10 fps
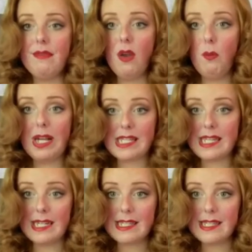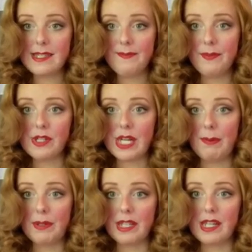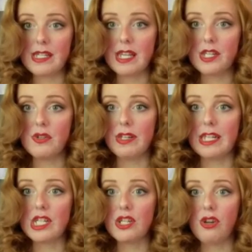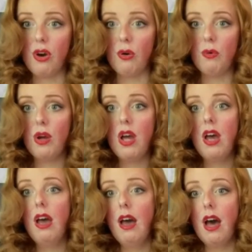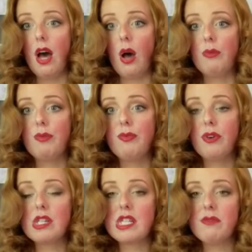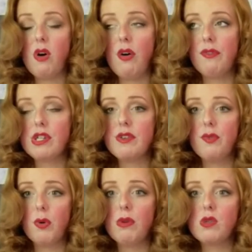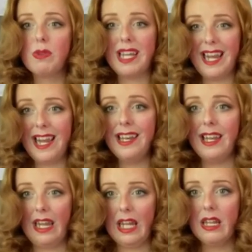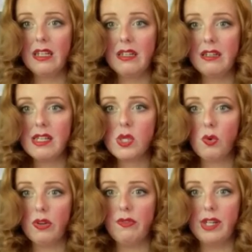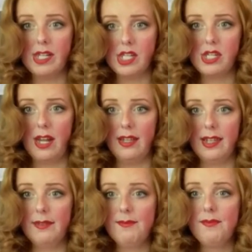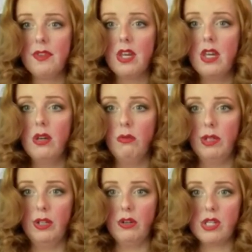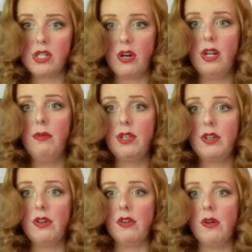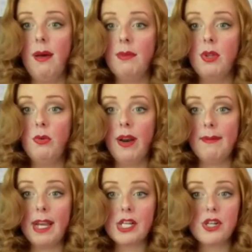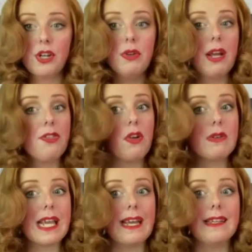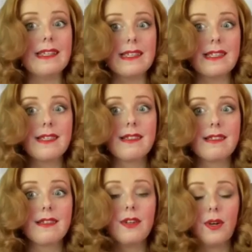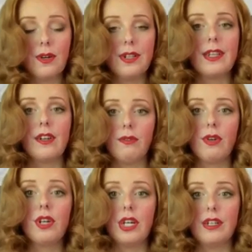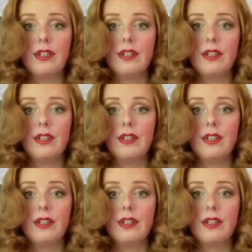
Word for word: wet sets, there's a couple things that you need to know. Um, first of all, first and foremost, with any sort of vintage styling, when you're starting with the curl, um, you wanna make sure you get those ends curled in there real good.